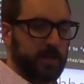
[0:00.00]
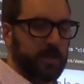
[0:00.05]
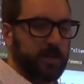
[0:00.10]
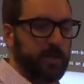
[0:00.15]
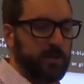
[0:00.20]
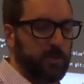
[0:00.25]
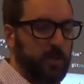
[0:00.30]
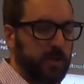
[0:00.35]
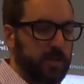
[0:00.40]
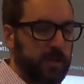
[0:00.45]

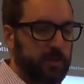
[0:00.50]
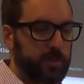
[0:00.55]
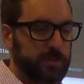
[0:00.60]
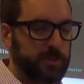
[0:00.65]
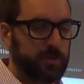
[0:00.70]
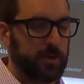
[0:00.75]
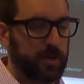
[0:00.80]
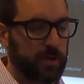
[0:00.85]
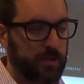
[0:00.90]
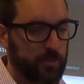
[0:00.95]
uh, while it was
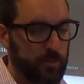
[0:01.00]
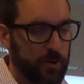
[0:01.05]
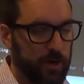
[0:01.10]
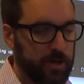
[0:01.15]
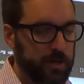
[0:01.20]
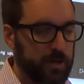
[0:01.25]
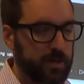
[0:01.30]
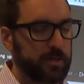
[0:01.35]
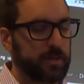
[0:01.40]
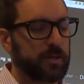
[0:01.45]
doing all the
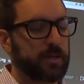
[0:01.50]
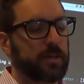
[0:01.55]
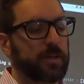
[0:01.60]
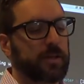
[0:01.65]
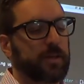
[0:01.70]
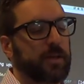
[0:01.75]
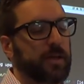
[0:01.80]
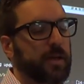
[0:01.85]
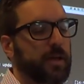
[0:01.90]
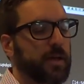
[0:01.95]
work.
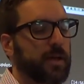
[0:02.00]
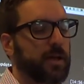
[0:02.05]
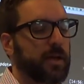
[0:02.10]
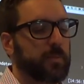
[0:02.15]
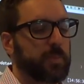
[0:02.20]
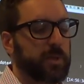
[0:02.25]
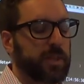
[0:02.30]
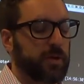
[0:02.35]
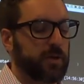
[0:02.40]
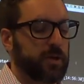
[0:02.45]

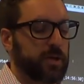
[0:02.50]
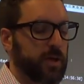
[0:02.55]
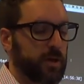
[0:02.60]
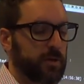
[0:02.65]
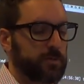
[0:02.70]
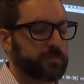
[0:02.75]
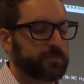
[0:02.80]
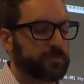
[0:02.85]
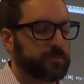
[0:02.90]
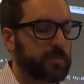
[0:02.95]
Uh, but there you go.
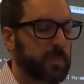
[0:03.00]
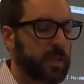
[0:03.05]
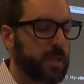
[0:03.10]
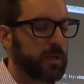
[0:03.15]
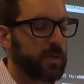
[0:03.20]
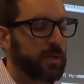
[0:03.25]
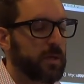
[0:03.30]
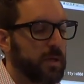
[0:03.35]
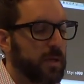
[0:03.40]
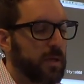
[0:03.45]

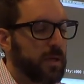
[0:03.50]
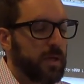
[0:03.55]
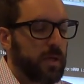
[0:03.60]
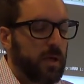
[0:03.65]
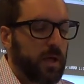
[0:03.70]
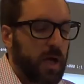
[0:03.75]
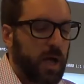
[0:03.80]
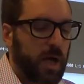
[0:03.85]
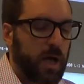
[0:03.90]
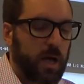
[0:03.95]

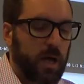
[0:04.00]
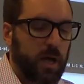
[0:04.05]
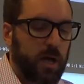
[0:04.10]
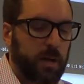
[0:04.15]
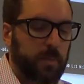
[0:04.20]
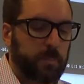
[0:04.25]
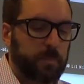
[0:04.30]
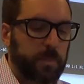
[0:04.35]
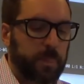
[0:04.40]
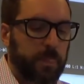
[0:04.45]

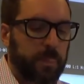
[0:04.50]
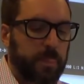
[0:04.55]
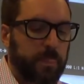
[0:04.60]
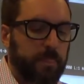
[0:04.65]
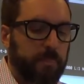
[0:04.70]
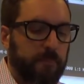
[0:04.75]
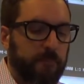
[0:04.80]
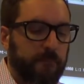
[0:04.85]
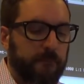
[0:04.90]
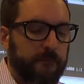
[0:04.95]
Um,
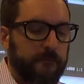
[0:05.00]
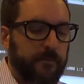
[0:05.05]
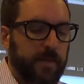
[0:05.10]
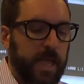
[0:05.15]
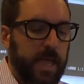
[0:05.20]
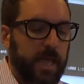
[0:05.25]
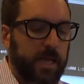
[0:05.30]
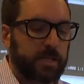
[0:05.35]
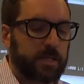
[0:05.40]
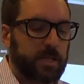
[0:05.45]

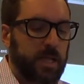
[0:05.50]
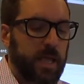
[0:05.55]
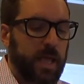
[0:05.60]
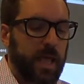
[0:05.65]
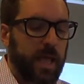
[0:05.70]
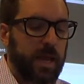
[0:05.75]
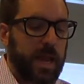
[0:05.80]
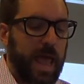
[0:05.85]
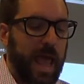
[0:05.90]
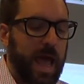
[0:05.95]
and,
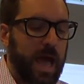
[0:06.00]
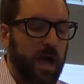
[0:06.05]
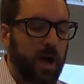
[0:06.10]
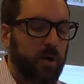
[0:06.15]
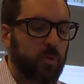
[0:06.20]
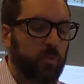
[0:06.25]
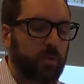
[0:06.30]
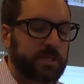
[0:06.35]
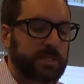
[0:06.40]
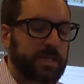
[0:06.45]
and
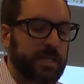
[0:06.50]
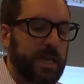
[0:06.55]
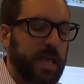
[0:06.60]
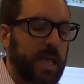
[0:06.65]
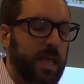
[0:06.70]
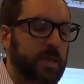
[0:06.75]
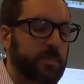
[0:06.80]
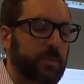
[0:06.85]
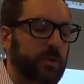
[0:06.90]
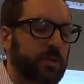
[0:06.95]
how was it
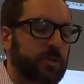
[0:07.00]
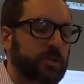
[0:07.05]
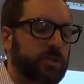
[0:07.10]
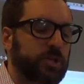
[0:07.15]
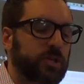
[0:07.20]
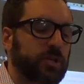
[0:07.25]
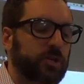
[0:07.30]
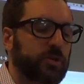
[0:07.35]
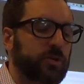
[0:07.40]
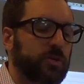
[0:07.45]
able
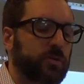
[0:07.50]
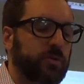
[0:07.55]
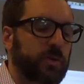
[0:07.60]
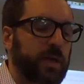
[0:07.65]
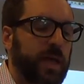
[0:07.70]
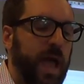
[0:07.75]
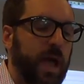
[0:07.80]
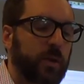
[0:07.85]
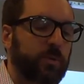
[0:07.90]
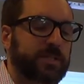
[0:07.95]

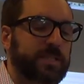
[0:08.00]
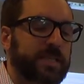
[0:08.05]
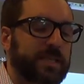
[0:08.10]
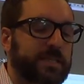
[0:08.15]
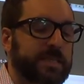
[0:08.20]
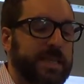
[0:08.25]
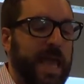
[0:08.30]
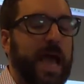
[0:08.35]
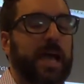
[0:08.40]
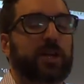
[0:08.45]
to, how was
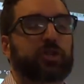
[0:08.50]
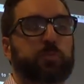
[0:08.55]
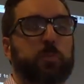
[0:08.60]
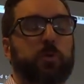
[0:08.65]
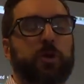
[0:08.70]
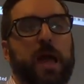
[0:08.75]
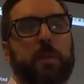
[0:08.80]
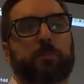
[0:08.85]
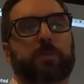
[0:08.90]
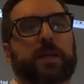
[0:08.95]
this
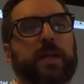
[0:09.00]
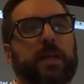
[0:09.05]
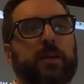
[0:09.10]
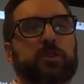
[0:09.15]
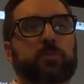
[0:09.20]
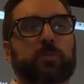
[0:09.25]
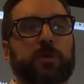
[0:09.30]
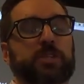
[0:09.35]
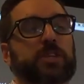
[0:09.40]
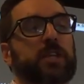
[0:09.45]
dashboard
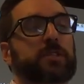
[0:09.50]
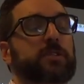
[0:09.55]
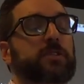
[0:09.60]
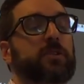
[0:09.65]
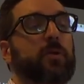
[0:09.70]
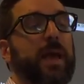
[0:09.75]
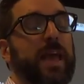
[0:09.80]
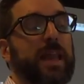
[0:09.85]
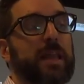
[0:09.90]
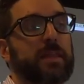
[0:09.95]
application, which doesn't
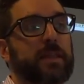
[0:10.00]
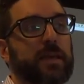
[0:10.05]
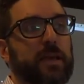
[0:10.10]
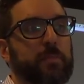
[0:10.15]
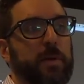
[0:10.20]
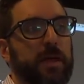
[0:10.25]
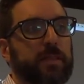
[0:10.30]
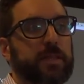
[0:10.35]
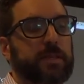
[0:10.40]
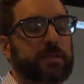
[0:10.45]
know anything
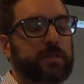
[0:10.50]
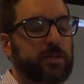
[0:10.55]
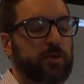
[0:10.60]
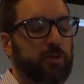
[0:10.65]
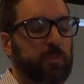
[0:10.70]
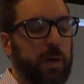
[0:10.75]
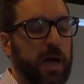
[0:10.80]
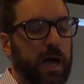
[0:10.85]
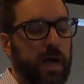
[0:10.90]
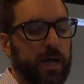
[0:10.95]
about these
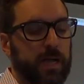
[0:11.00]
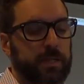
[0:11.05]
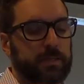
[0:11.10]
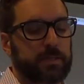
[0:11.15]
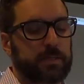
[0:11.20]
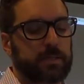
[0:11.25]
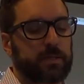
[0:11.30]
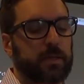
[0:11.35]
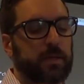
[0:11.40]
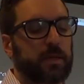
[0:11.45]
new
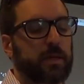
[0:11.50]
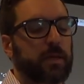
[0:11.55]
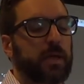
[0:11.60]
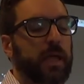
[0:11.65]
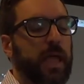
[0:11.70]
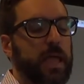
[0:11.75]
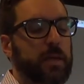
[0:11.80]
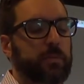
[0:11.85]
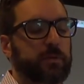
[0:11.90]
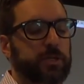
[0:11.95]
pods,
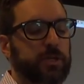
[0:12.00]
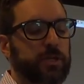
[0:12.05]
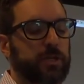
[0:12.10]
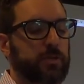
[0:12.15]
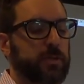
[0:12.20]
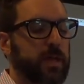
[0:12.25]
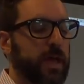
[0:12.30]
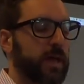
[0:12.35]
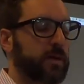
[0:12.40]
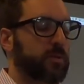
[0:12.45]
able to
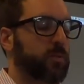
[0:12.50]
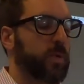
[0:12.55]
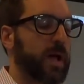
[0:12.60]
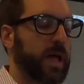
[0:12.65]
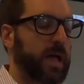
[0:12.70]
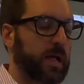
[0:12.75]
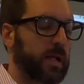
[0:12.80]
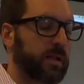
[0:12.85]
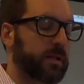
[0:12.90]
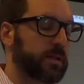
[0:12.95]
do that?
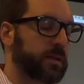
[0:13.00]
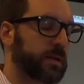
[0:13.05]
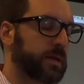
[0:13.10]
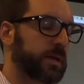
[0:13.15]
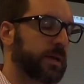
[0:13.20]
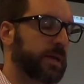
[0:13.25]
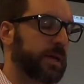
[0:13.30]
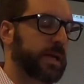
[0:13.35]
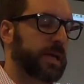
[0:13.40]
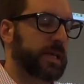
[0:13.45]
Well,
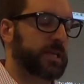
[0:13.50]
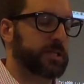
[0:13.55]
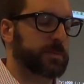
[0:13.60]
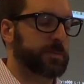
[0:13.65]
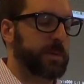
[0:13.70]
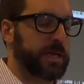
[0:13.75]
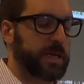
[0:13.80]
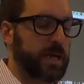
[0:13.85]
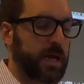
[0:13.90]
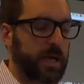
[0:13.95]
it is
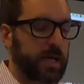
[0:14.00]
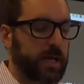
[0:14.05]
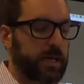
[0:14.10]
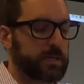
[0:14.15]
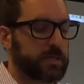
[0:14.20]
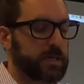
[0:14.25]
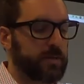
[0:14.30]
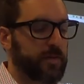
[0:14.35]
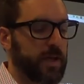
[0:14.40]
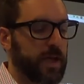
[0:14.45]

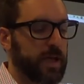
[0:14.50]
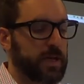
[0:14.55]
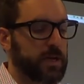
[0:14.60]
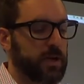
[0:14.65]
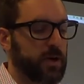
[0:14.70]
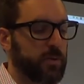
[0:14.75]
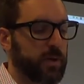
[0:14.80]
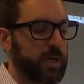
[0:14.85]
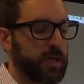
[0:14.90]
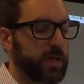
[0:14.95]
because if I
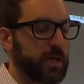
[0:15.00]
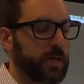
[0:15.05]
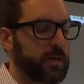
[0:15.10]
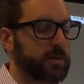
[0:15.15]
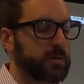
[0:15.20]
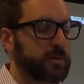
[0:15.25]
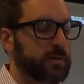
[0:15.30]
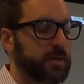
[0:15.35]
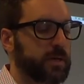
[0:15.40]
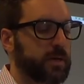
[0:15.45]
go
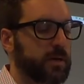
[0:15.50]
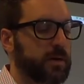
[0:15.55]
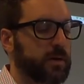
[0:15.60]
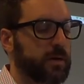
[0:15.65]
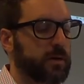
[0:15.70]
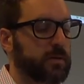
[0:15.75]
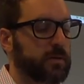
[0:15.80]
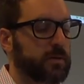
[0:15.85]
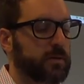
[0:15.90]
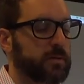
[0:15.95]
in
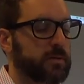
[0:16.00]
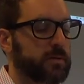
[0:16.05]
here,